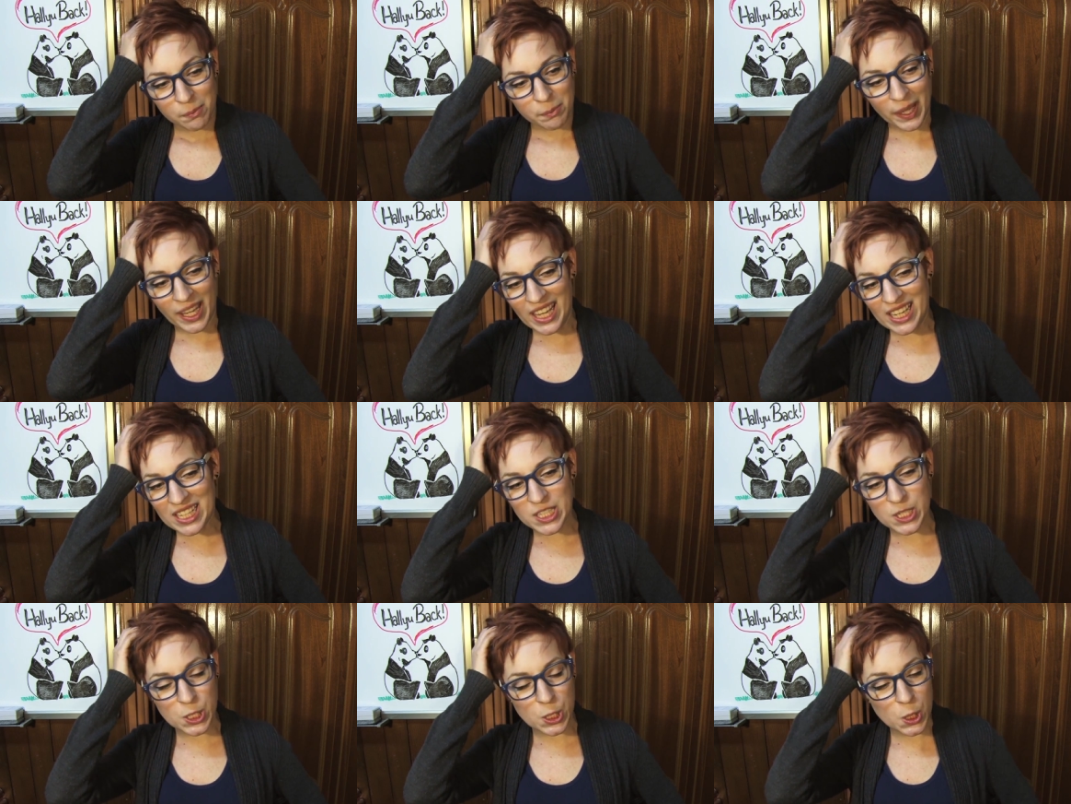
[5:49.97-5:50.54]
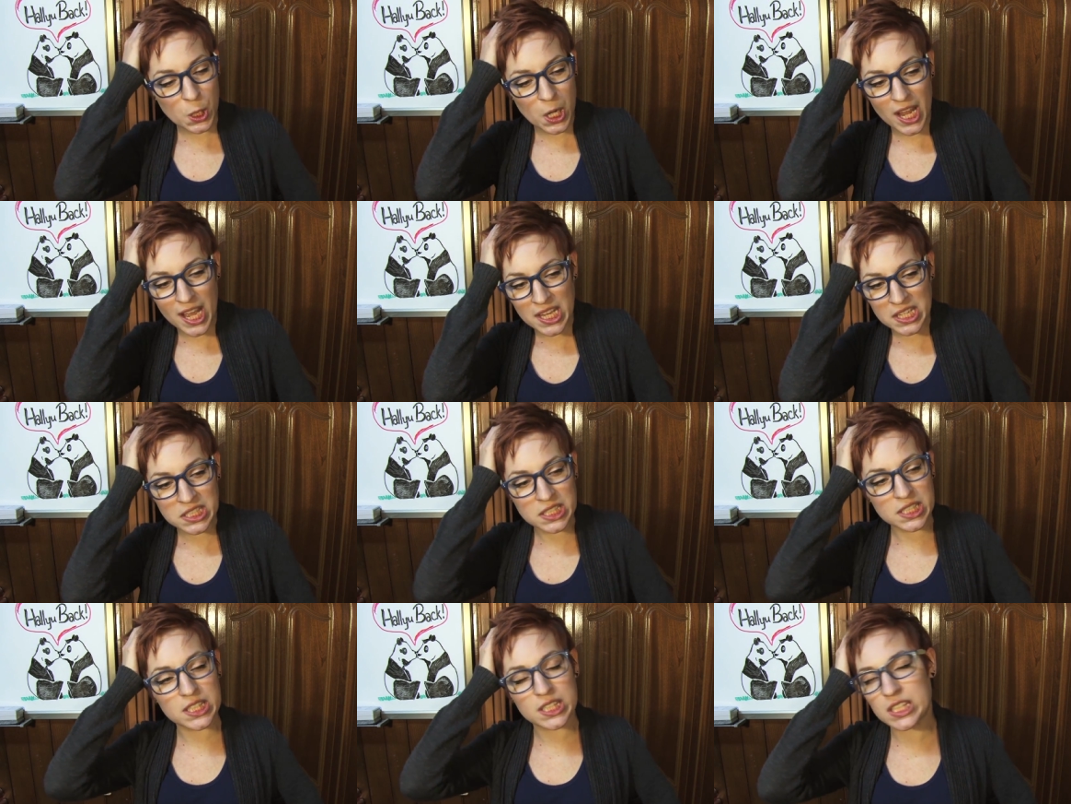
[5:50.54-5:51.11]

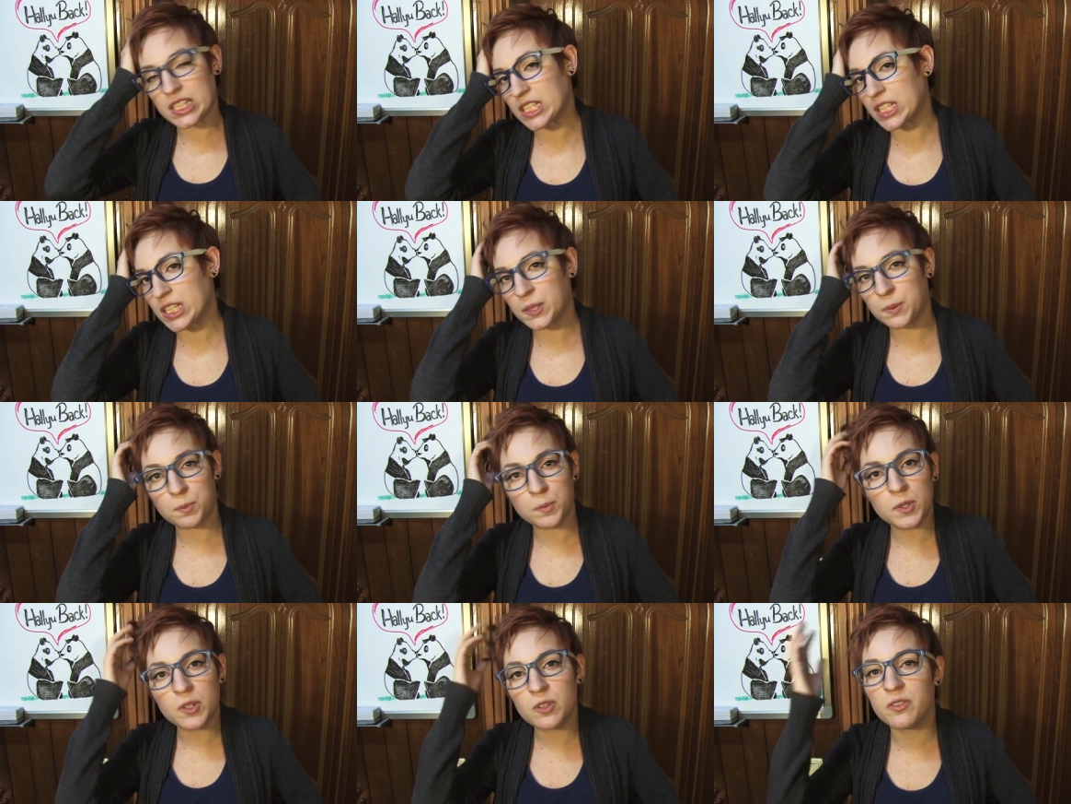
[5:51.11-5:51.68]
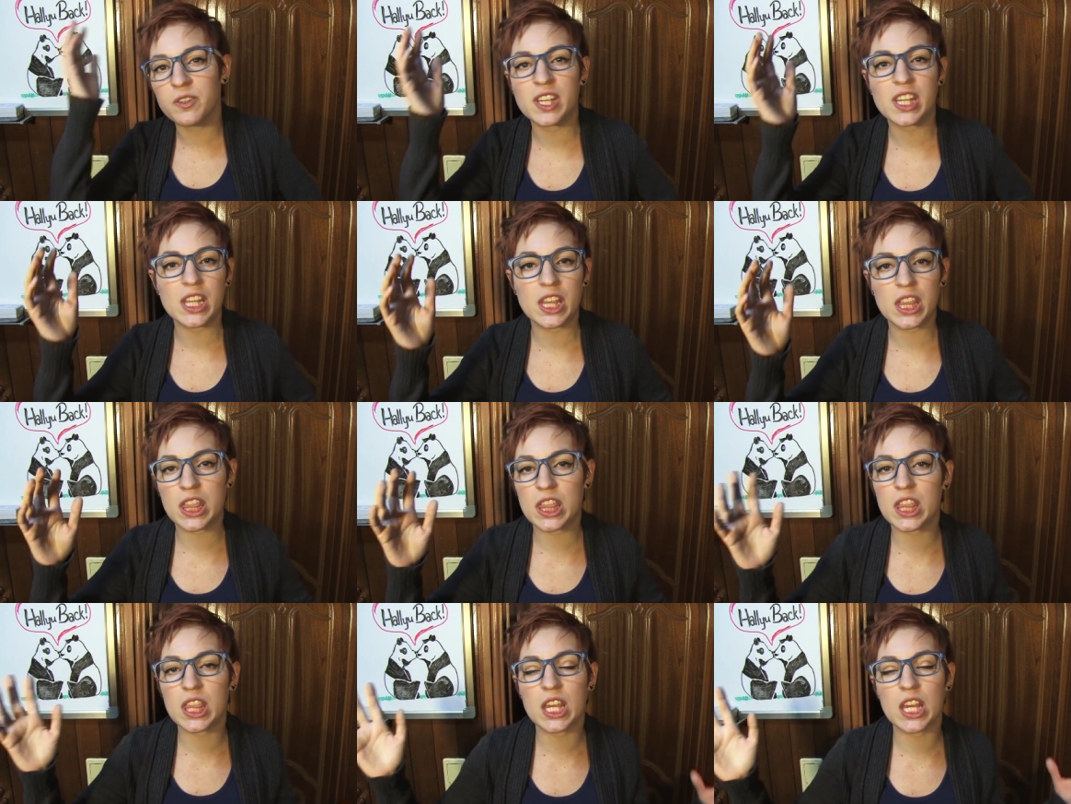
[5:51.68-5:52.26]
picturesque movie
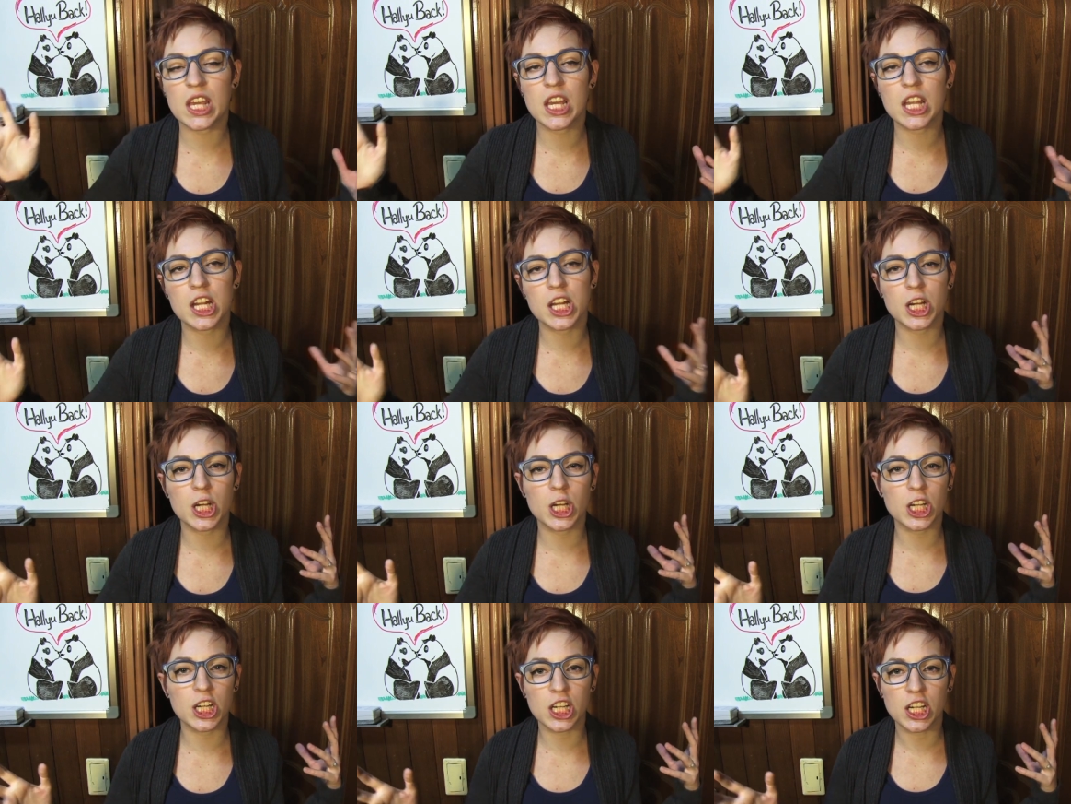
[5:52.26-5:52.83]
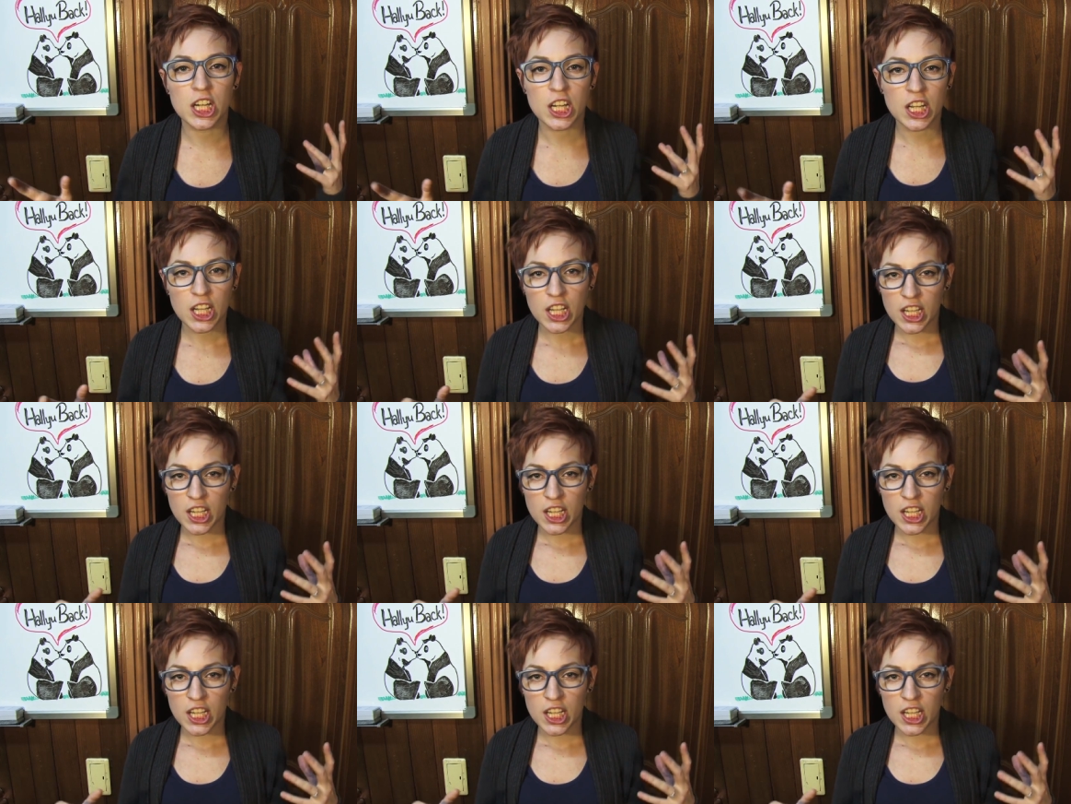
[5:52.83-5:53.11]
theater,